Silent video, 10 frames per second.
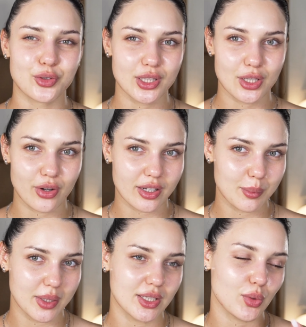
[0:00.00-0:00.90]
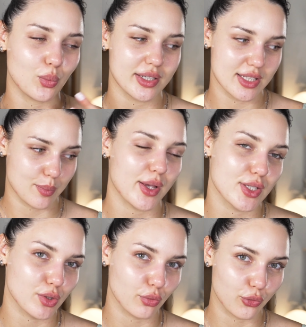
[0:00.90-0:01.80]
really recommend what is
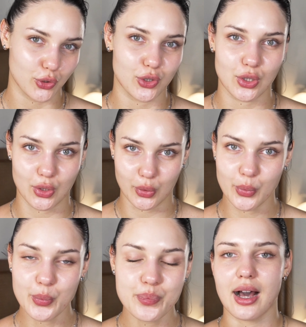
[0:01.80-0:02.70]
best for you.